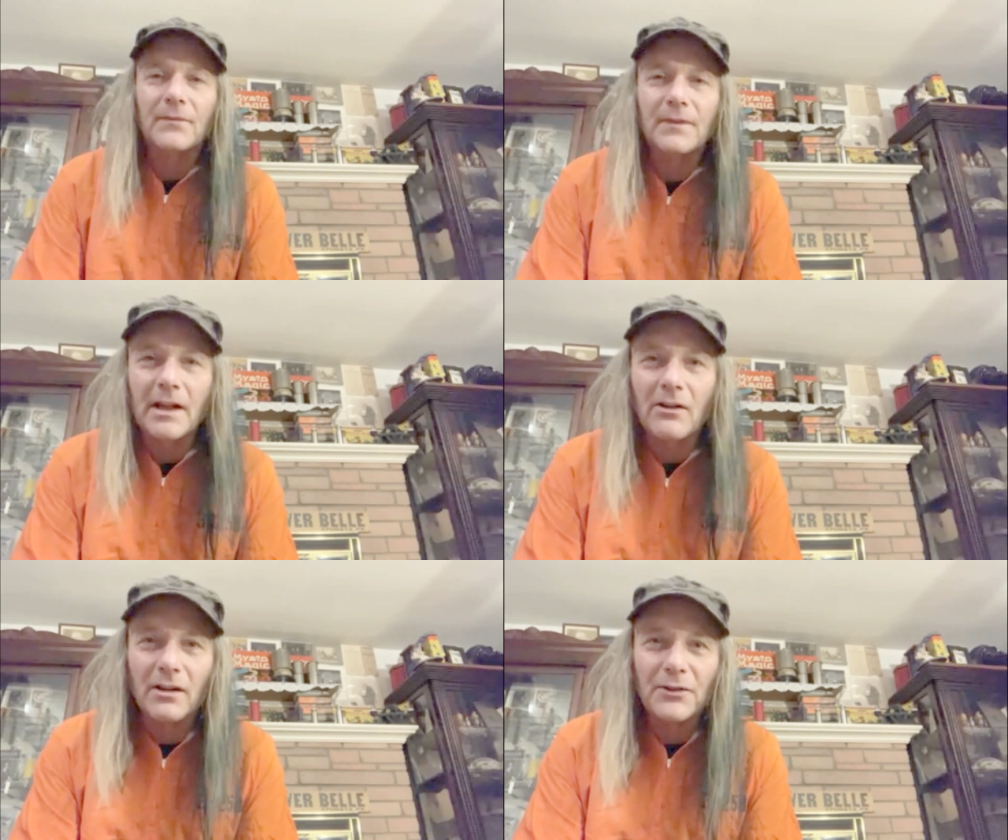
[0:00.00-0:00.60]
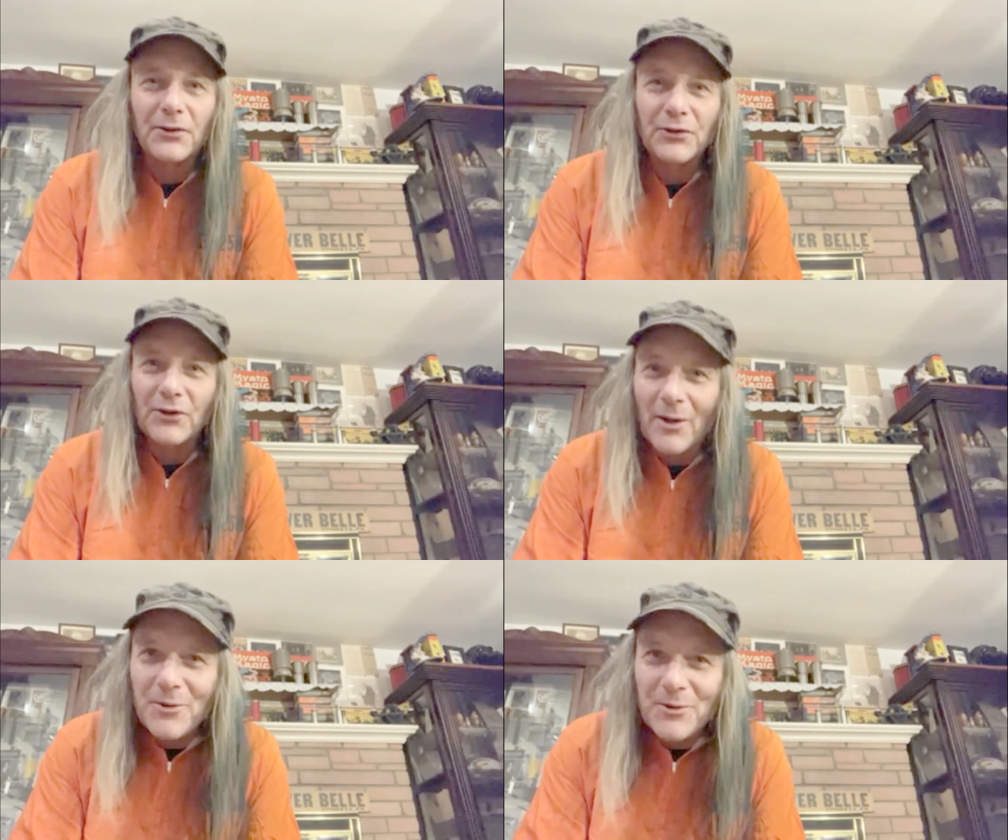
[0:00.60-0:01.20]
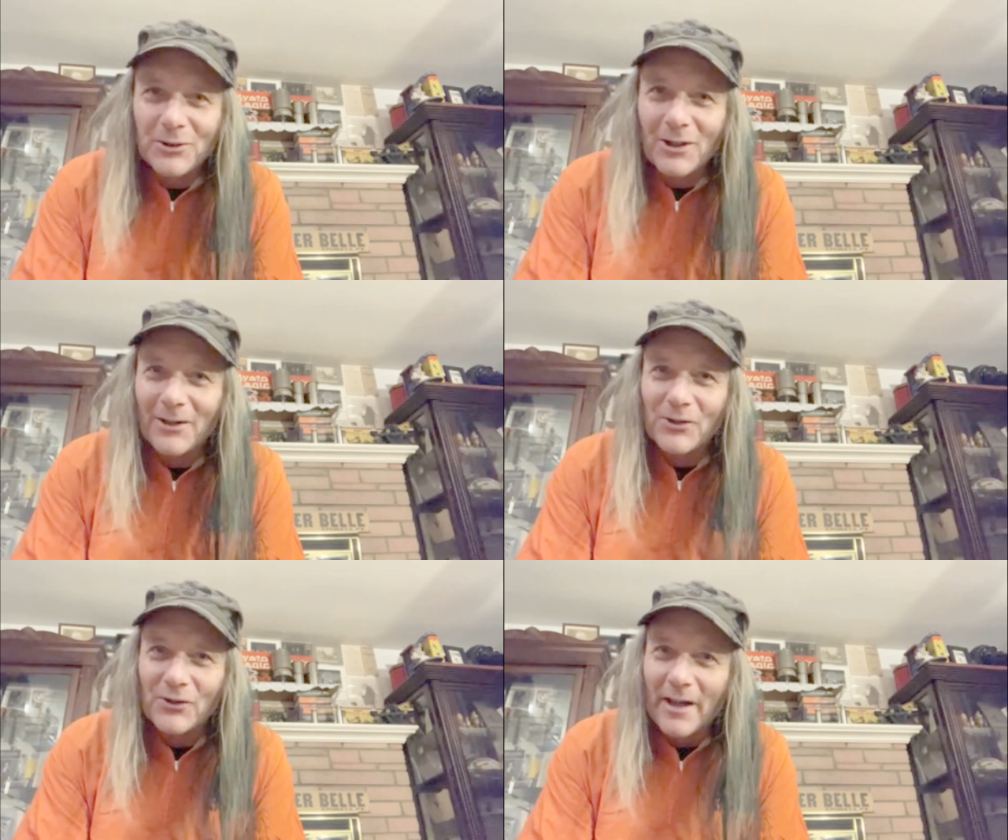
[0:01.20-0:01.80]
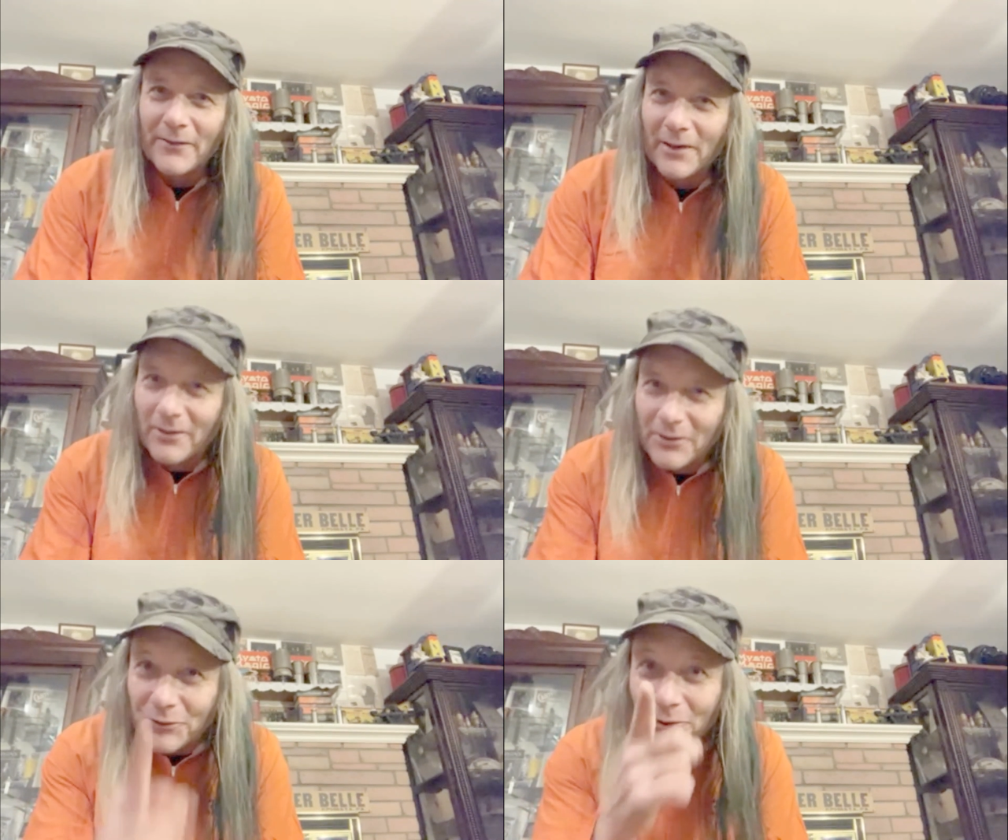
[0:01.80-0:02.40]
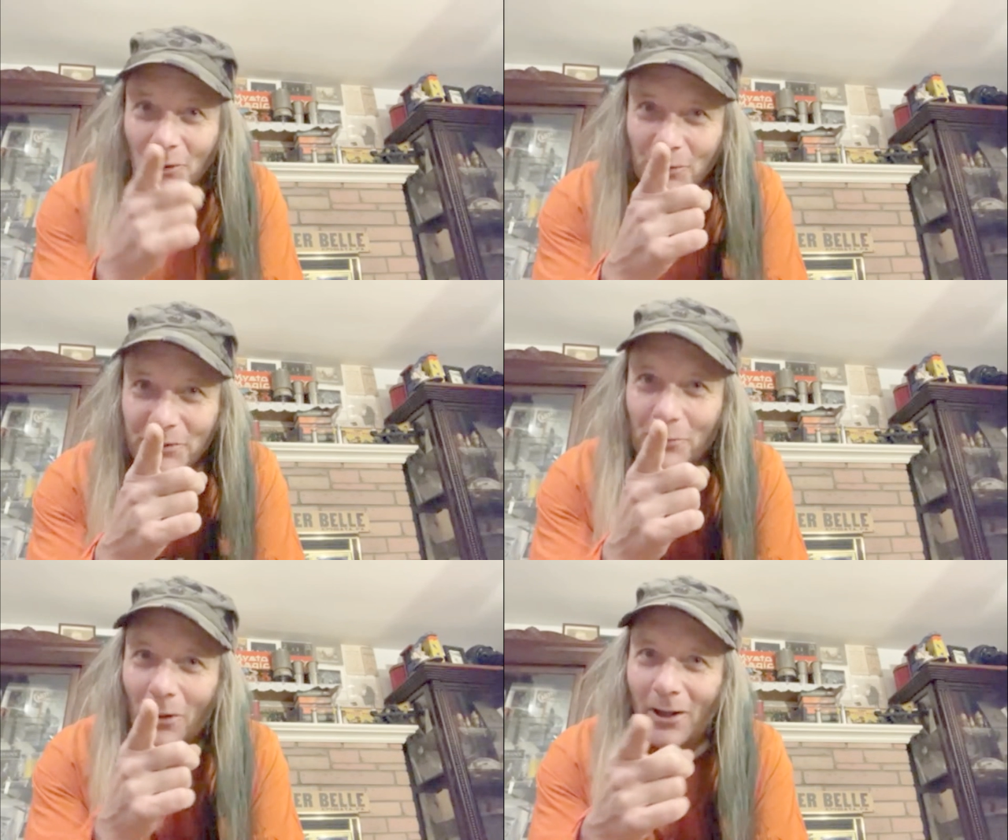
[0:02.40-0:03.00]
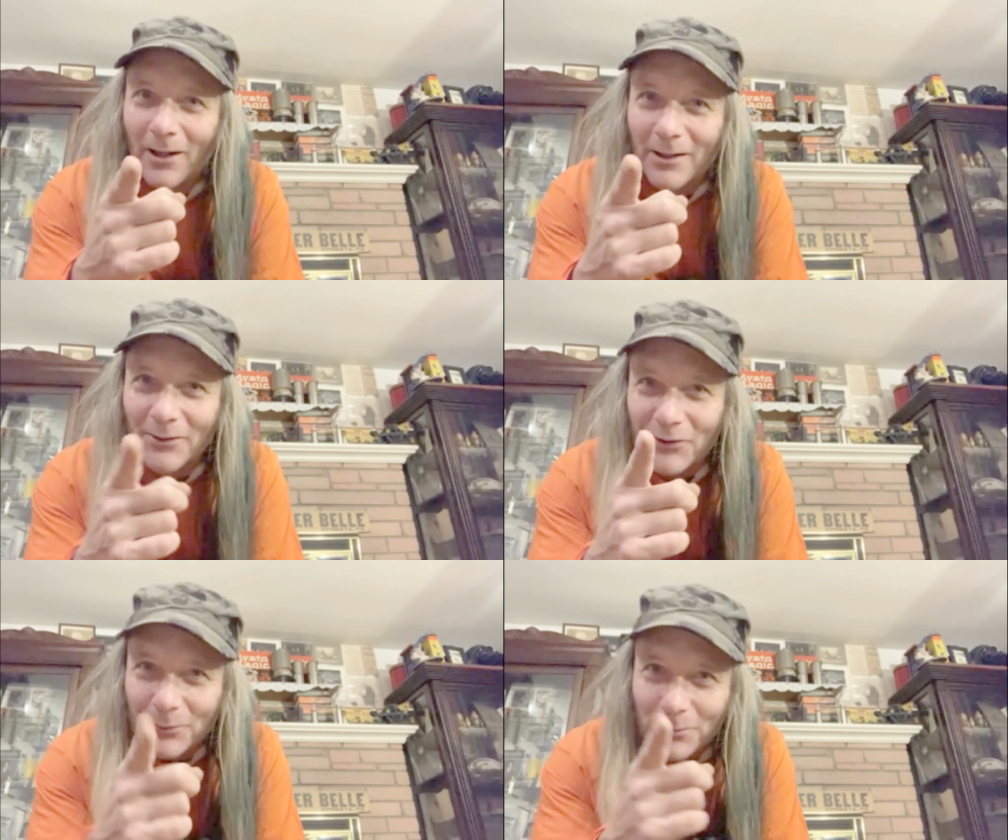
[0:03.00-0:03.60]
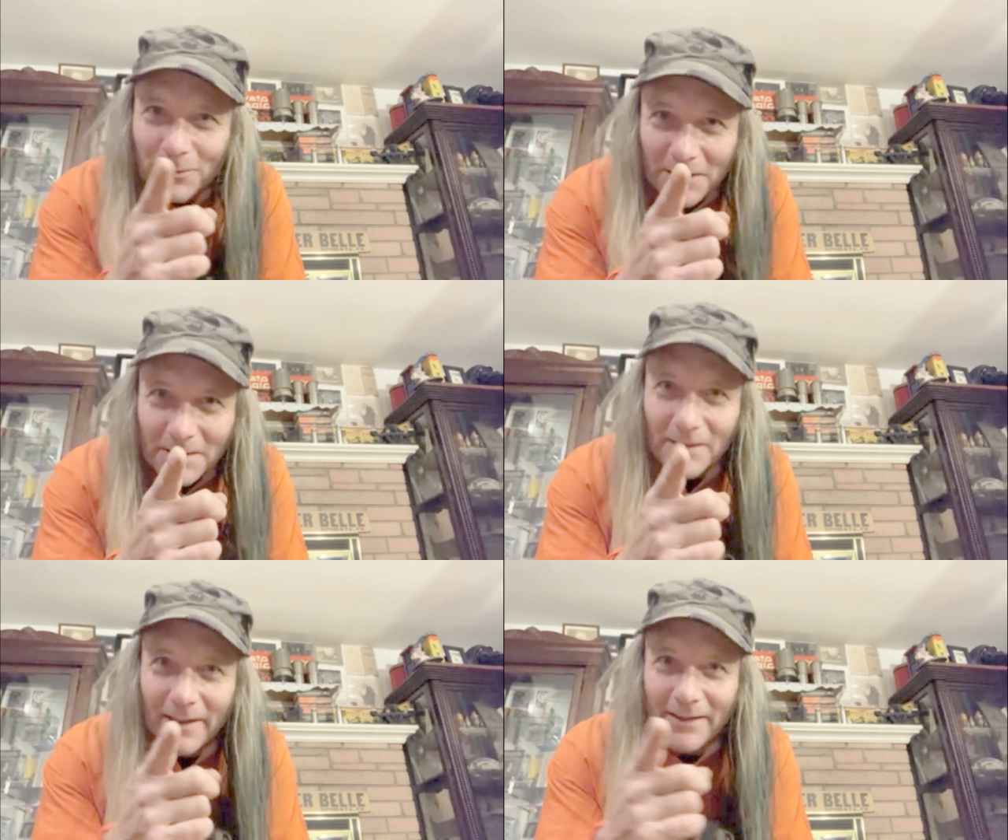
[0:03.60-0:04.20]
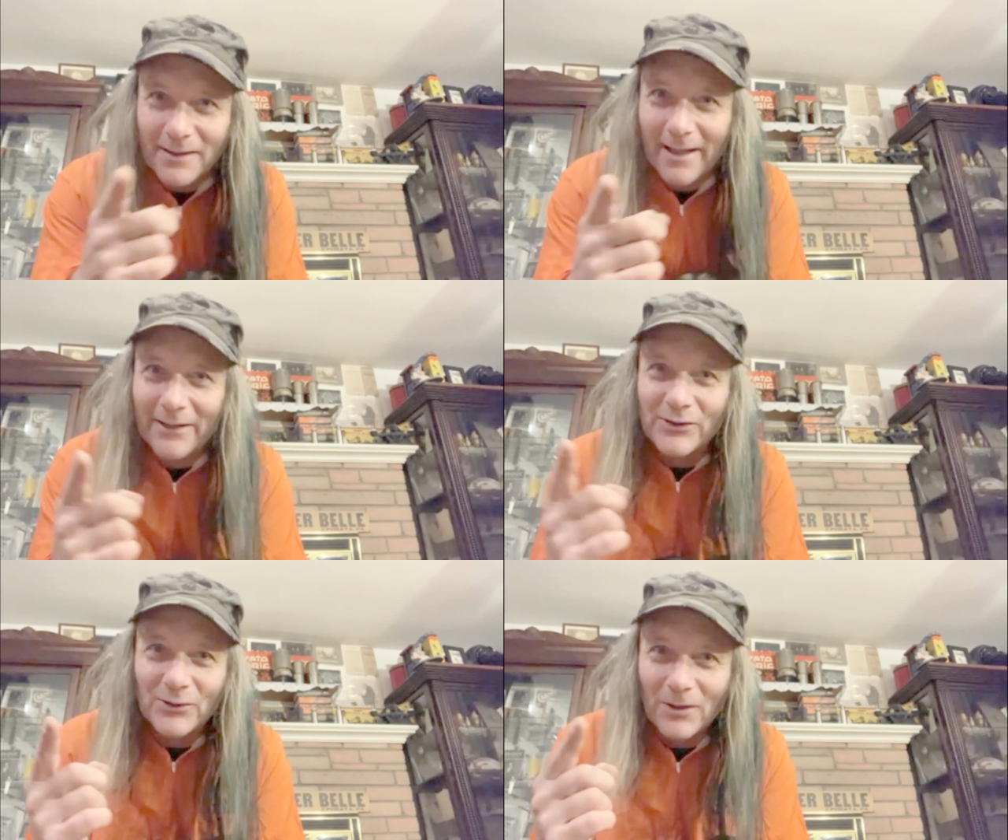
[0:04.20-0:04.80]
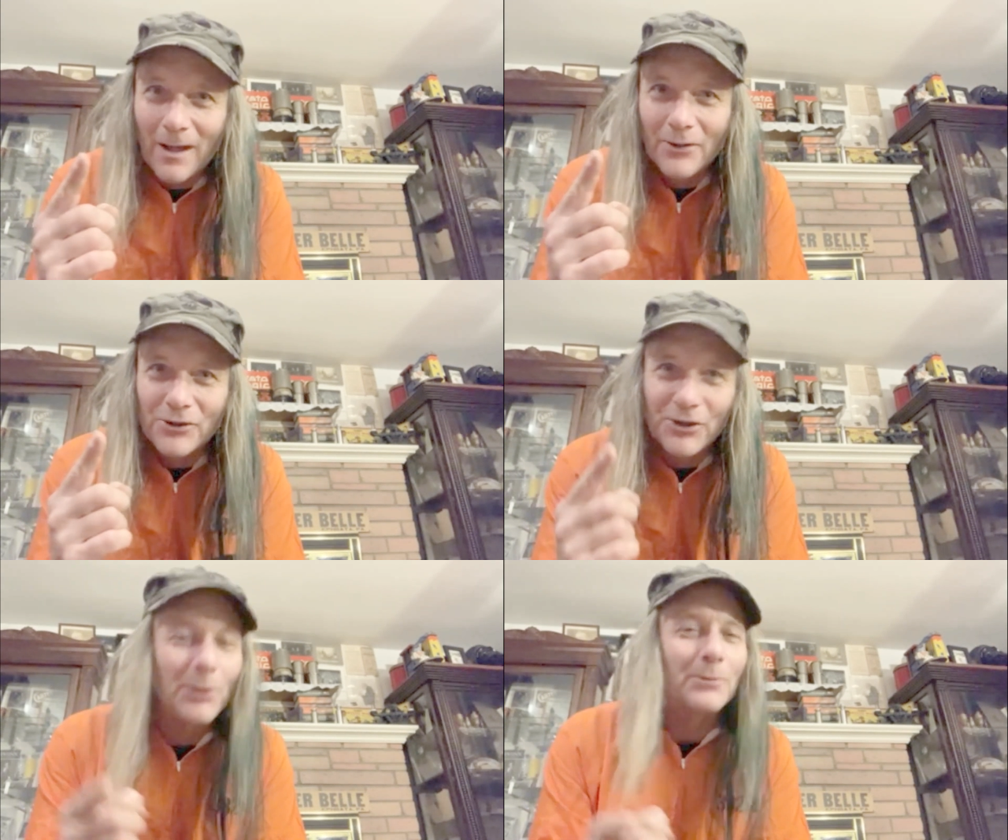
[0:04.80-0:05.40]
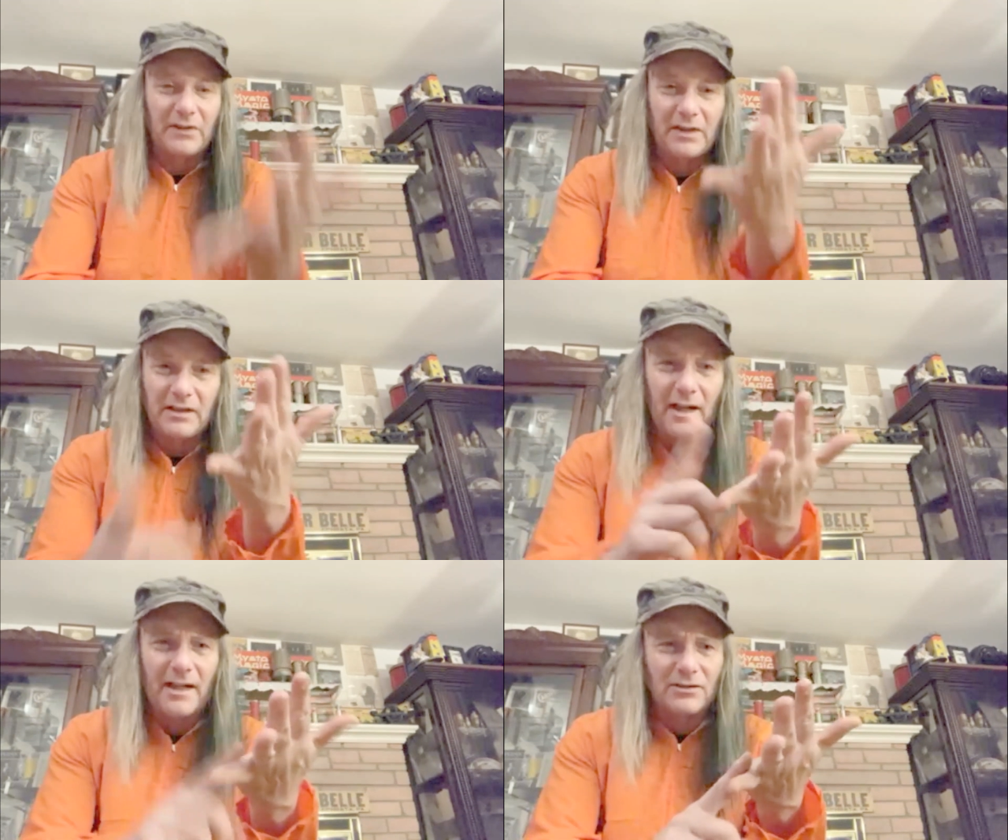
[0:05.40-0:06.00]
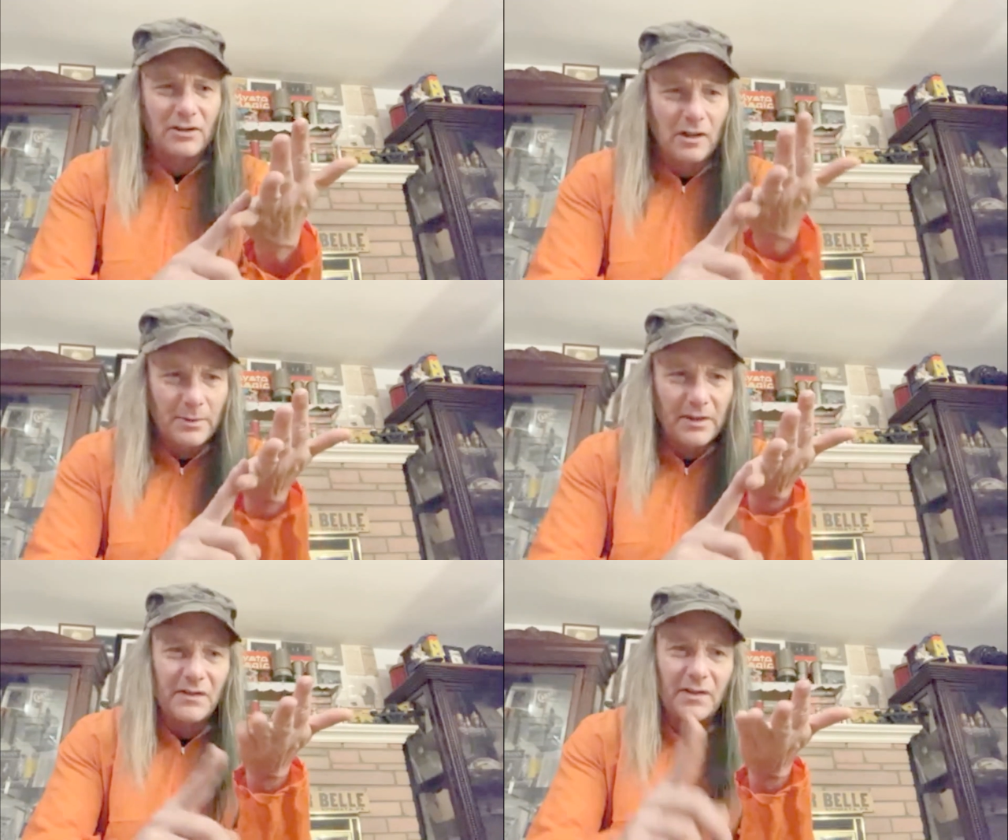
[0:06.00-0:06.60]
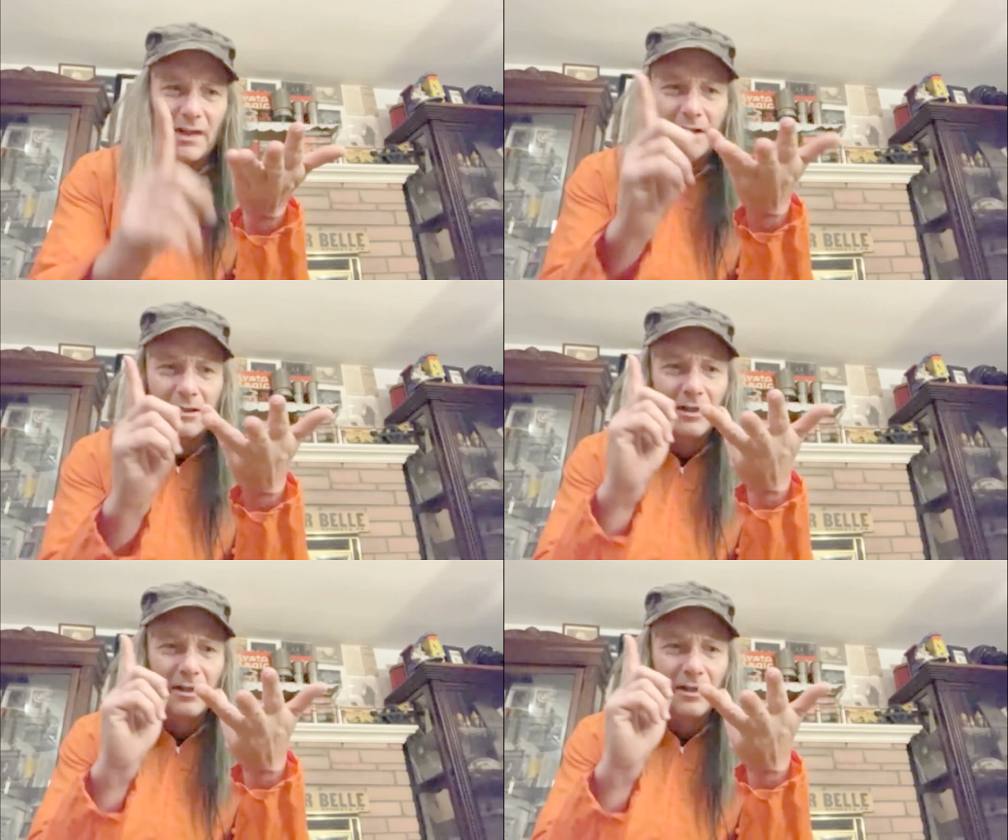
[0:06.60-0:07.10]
Now, there's other collectors out there, and you know who you are, because you were at the last Lancaster Lock show. He had Cummings, he had